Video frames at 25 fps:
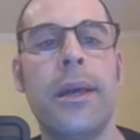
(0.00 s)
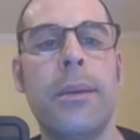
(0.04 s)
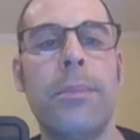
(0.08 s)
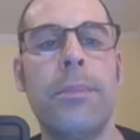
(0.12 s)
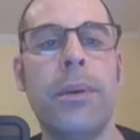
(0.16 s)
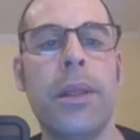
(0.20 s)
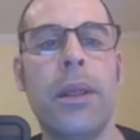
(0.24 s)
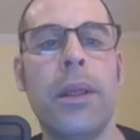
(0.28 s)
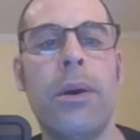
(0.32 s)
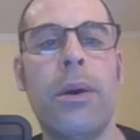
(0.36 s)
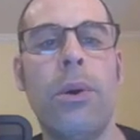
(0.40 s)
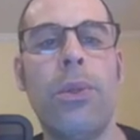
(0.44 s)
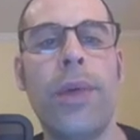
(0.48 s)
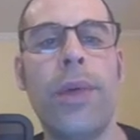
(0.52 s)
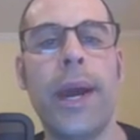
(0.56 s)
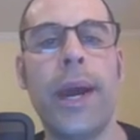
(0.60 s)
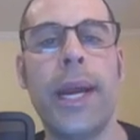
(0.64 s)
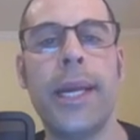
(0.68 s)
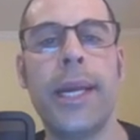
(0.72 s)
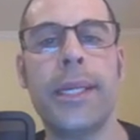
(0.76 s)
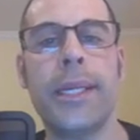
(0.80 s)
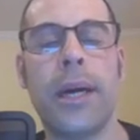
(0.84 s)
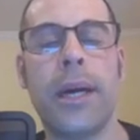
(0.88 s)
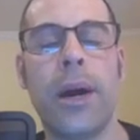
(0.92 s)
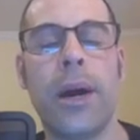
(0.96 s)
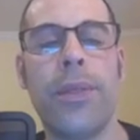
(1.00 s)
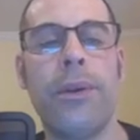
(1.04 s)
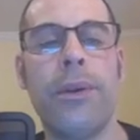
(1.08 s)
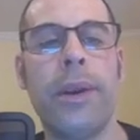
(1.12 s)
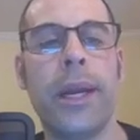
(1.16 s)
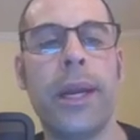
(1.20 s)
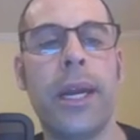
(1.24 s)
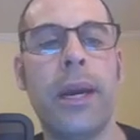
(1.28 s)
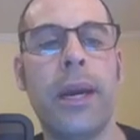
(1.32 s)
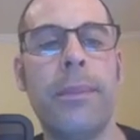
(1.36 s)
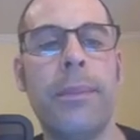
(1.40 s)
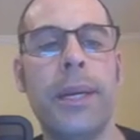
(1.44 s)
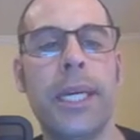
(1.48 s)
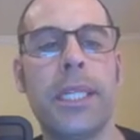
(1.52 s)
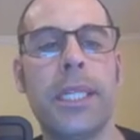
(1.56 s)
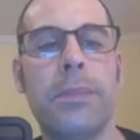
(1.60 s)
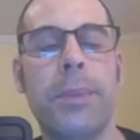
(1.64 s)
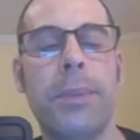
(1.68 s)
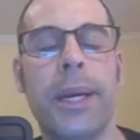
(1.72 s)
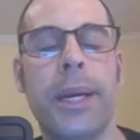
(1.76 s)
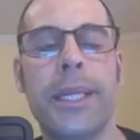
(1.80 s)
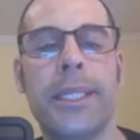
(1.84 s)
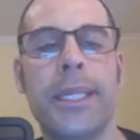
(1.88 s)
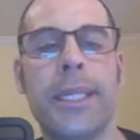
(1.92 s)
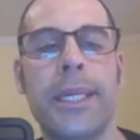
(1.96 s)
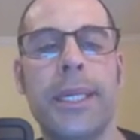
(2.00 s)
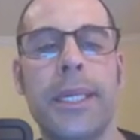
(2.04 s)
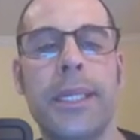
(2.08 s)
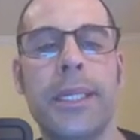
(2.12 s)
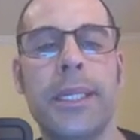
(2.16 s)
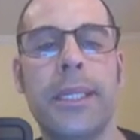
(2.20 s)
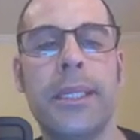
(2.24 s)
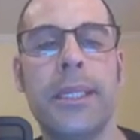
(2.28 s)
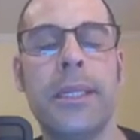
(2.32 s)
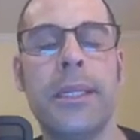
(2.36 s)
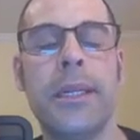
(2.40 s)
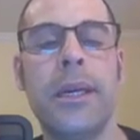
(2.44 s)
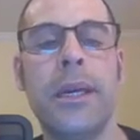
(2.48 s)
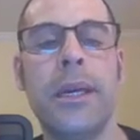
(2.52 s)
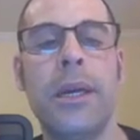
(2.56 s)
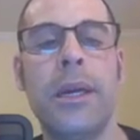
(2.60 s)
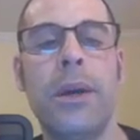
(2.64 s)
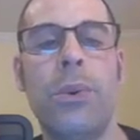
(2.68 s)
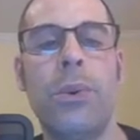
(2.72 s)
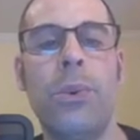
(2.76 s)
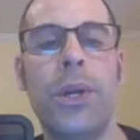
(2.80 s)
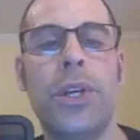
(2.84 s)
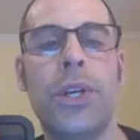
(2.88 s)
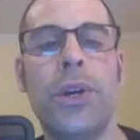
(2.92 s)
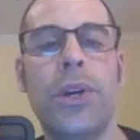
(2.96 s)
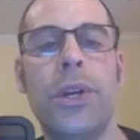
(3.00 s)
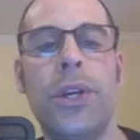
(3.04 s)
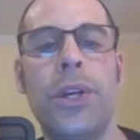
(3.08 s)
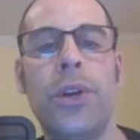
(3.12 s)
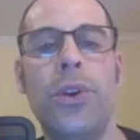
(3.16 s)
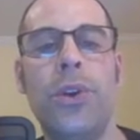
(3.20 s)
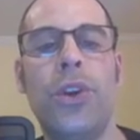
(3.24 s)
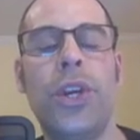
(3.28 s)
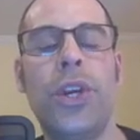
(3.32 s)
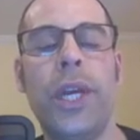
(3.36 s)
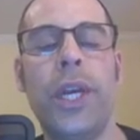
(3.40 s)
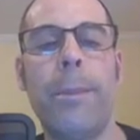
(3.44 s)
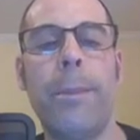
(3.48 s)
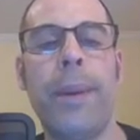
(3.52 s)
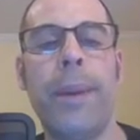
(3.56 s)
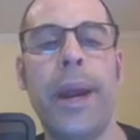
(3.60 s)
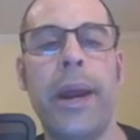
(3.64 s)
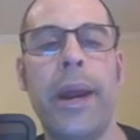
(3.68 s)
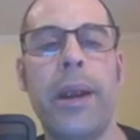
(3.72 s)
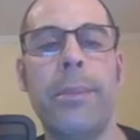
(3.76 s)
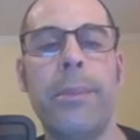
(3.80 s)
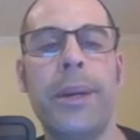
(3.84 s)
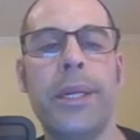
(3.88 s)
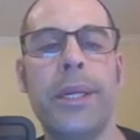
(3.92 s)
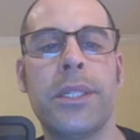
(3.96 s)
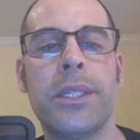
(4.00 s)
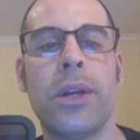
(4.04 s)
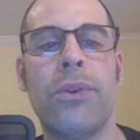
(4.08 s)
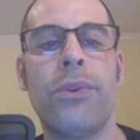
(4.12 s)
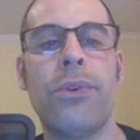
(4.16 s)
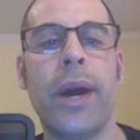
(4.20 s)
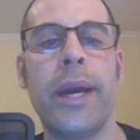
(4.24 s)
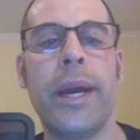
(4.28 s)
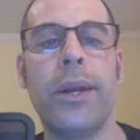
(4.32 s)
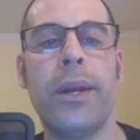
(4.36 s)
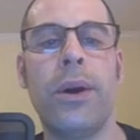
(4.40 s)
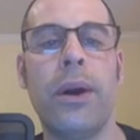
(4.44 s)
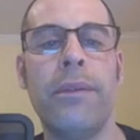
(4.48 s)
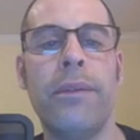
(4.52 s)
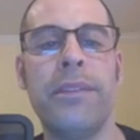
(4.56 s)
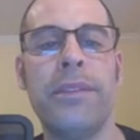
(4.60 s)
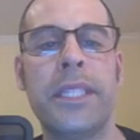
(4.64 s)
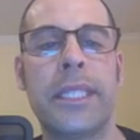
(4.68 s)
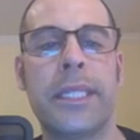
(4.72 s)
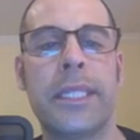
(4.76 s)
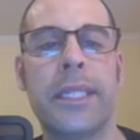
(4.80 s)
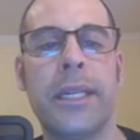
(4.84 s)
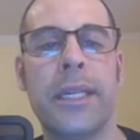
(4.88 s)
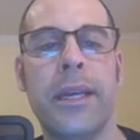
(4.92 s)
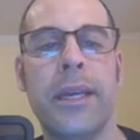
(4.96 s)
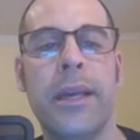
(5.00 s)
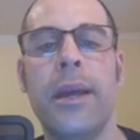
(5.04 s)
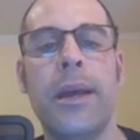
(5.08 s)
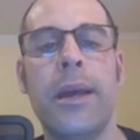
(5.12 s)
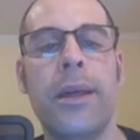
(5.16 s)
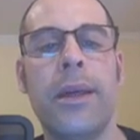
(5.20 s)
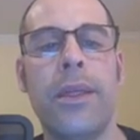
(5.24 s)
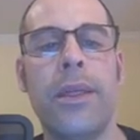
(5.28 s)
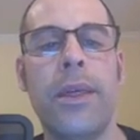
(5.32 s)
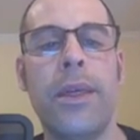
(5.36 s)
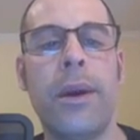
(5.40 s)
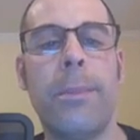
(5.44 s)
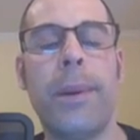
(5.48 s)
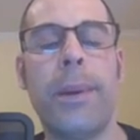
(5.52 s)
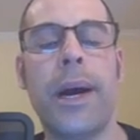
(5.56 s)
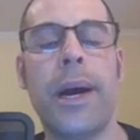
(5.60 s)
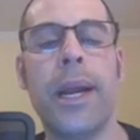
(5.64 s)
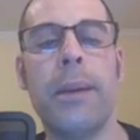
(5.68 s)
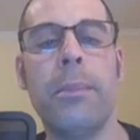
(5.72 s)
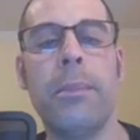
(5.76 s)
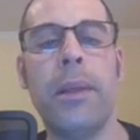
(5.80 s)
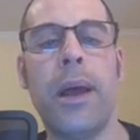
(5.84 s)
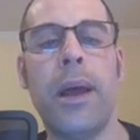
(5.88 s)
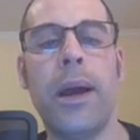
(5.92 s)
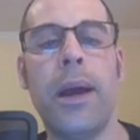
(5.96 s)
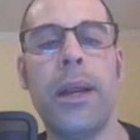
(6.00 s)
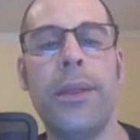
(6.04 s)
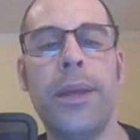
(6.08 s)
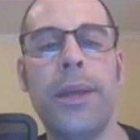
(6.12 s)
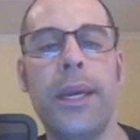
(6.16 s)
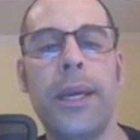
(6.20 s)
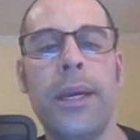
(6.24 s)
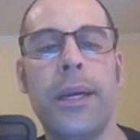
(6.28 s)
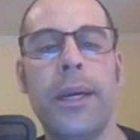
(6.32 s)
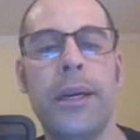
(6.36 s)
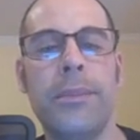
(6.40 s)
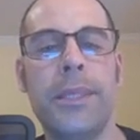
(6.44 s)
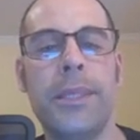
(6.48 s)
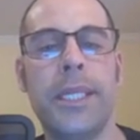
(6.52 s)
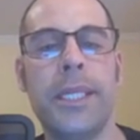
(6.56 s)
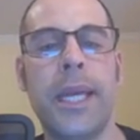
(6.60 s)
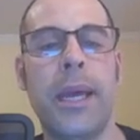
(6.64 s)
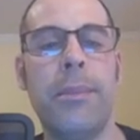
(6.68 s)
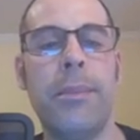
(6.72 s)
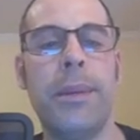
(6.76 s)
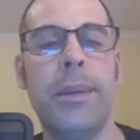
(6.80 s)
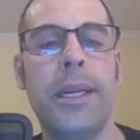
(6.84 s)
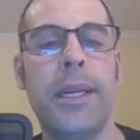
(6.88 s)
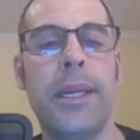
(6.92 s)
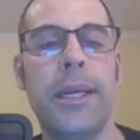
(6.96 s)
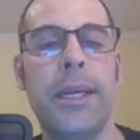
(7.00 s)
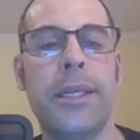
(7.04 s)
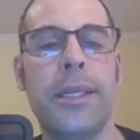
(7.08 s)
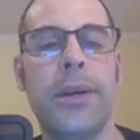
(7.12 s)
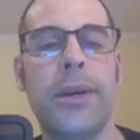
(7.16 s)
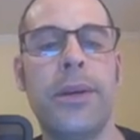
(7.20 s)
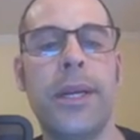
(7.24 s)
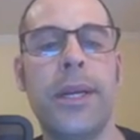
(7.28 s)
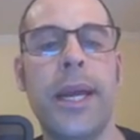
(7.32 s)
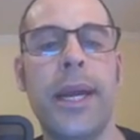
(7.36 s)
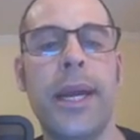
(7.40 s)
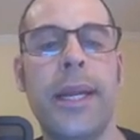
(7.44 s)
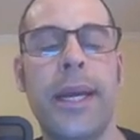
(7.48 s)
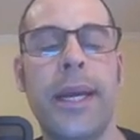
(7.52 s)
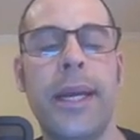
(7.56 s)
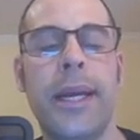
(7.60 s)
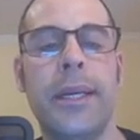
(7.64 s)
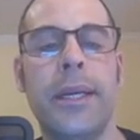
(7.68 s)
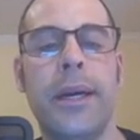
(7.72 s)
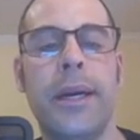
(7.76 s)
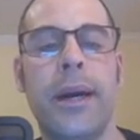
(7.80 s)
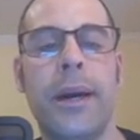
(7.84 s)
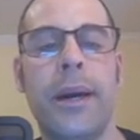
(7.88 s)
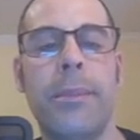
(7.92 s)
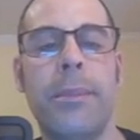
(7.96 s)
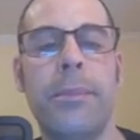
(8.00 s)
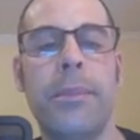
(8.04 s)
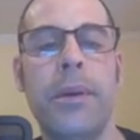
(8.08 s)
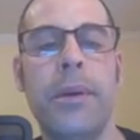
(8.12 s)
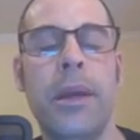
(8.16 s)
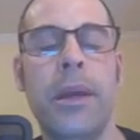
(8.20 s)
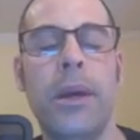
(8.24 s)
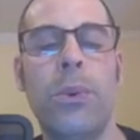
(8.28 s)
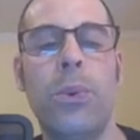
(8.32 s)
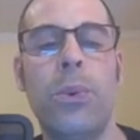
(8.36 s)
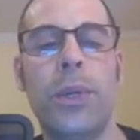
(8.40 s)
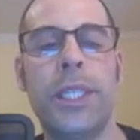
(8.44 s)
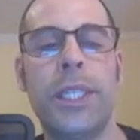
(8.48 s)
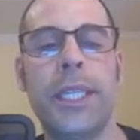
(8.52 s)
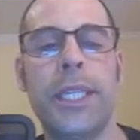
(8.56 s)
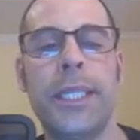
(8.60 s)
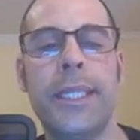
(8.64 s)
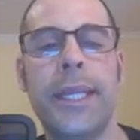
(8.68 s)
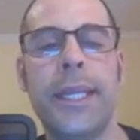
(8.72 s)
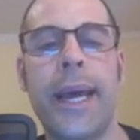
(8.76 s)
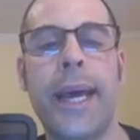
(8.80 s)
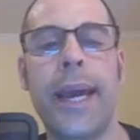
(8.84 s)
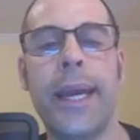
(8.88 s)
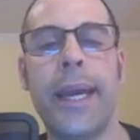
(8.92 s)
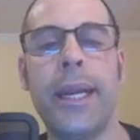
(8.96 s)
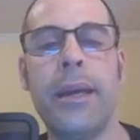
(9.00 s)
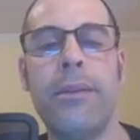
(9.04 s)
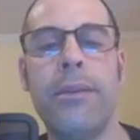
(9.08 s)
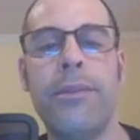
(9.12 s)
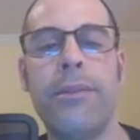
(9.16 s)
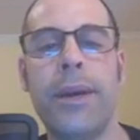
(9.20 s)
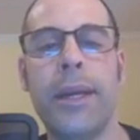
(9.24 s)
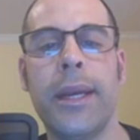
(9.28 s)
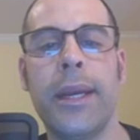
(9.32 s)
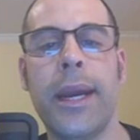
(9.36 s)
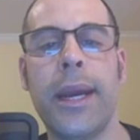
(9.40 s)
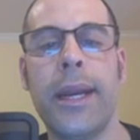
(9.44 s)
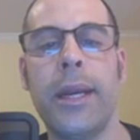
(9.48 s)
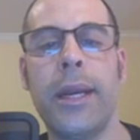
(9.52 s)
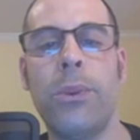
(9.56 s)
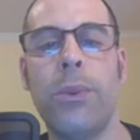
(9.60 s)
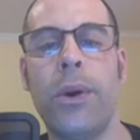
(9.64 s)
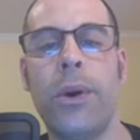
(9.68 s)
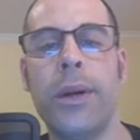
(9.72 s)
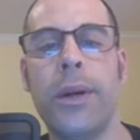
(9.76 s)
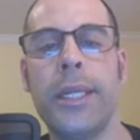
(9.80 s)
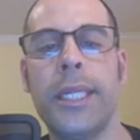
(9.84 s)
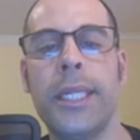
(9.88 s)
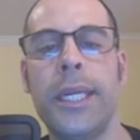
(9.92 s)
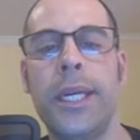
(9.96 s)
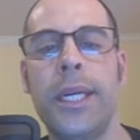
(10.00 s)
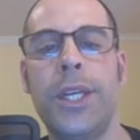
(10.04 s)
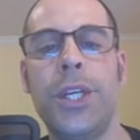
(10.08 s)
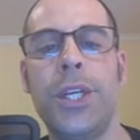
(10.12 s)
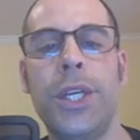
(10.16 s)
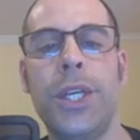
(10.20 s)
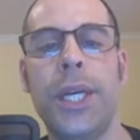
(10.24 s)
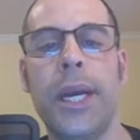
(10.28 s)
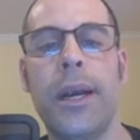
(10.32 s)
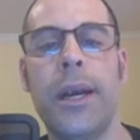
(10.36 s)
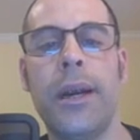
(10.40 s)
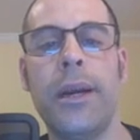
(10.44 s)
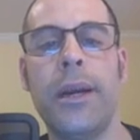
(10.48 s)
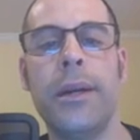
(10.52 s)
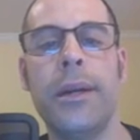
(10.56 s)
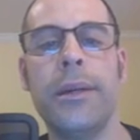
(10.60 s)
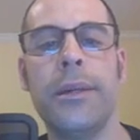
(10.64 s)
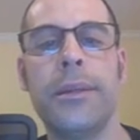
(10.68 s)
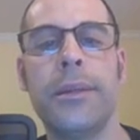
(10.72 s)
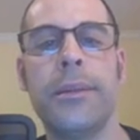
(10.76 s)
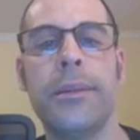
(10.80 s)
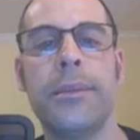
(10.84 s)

Below that is other income and expenses, which are usually impairments or write-offs. The bottom line of the income statement is their net income, which is negative and getting worse each year.